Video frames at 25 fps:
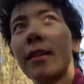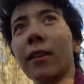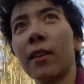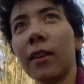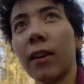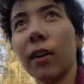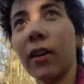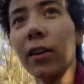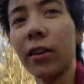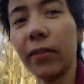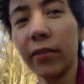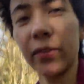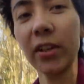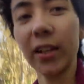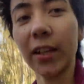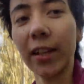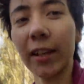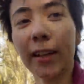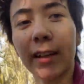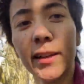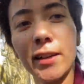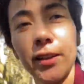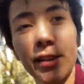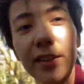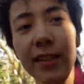I feel
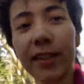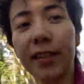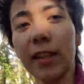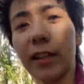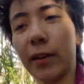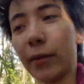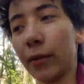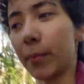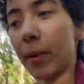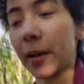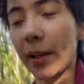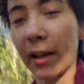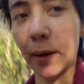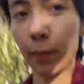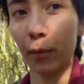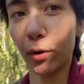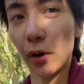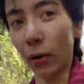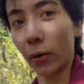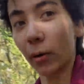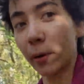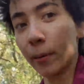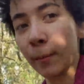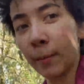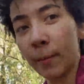like I look silly with my
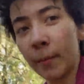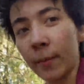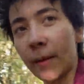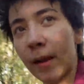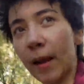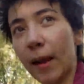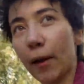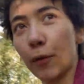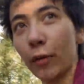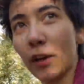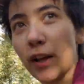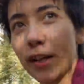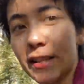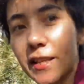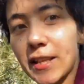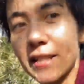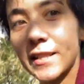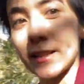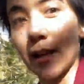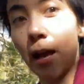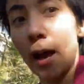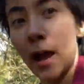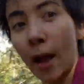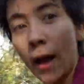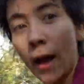camera. I don't like this.